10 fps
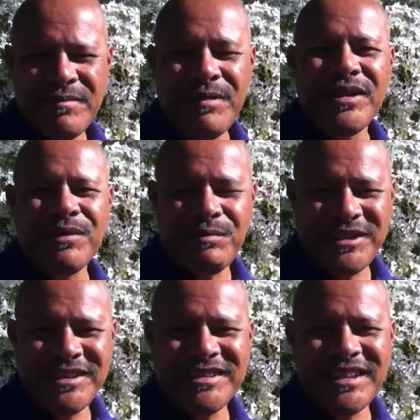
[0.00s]
by the
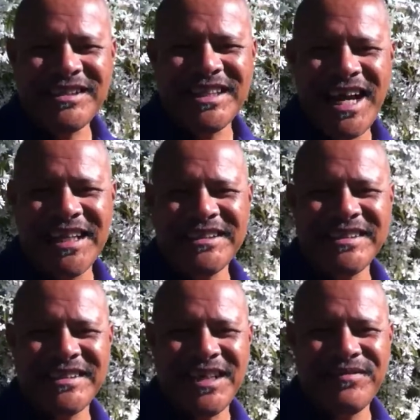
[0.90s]
questions that you ask
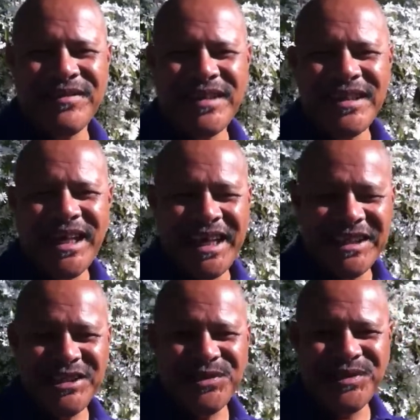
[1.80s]
yourself, and
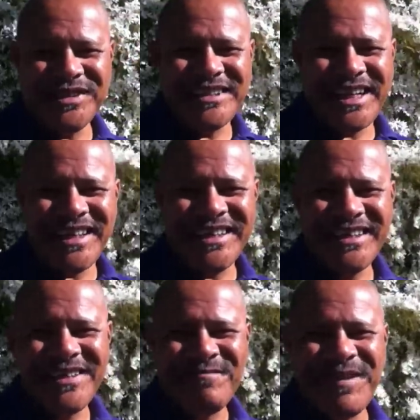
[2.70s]
enjoy your day.
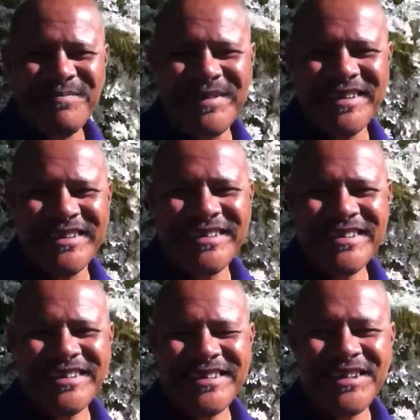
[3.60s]
1 minute
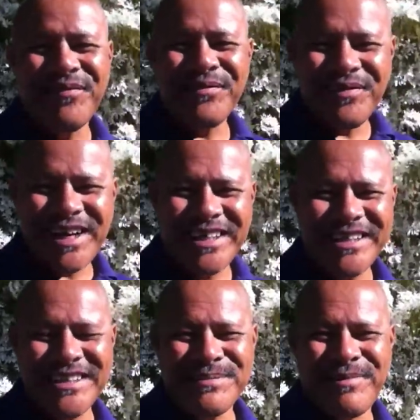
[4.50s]
of great
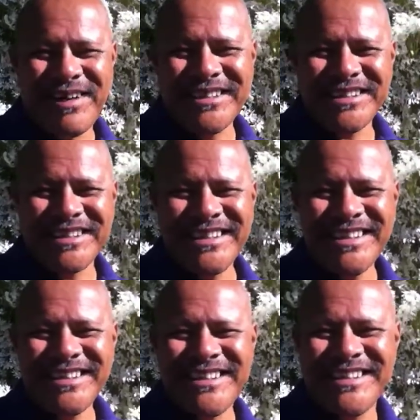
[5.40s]

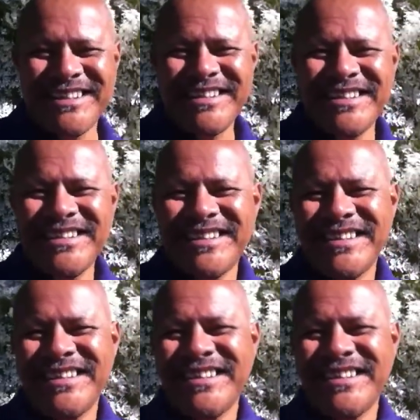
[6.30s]
inspiration. Cheers.